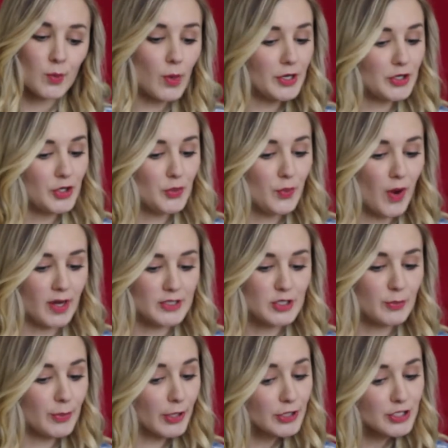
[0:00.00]
and what you want
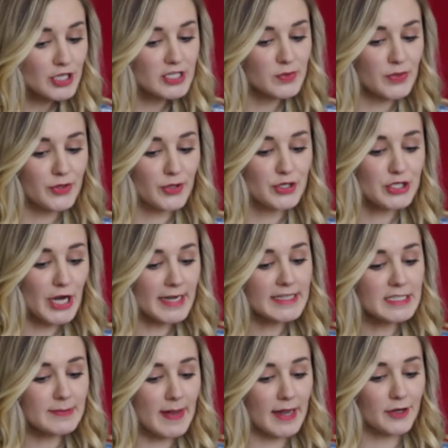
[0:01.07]
to purchase with your
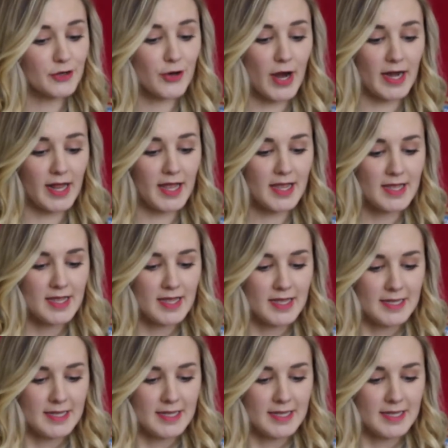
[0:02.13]
Shine Spend credit.